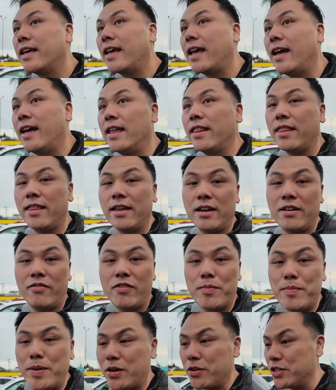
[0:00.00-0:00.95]
can't think
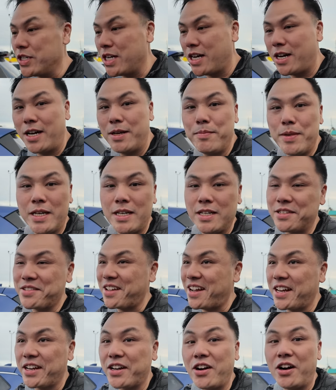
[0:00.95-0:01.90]
of a better time,
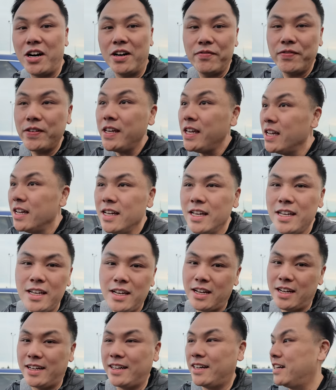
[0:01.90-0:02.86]
because that coffee
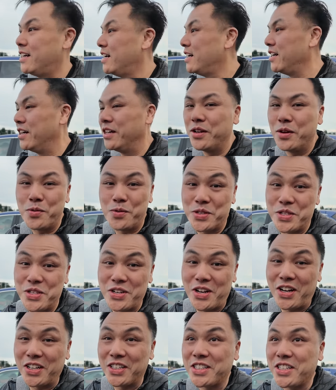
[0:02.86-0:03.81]
was
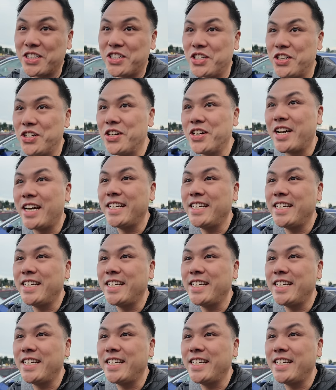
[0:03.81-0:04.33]
not such a good